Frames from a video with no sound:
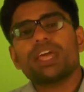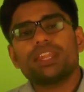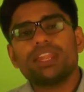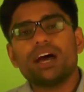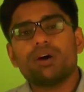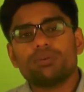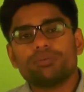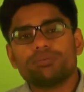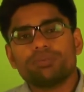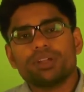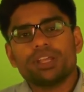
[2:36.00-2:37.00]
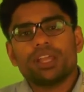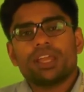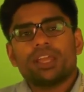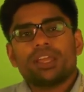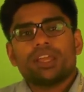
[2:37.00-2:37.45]
Now,
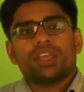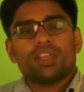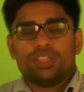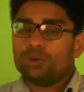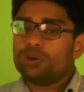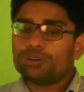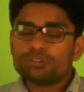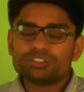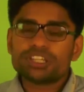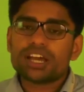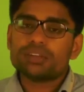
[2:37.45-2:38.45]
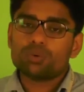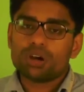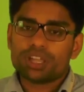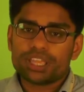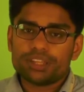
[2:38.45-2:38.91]
you're going to start
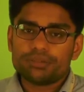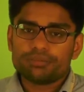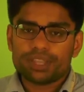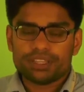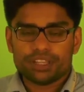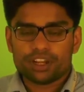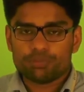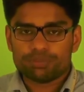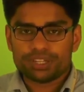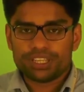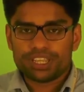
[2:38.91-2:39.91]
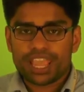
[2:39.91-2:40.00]
working in the company,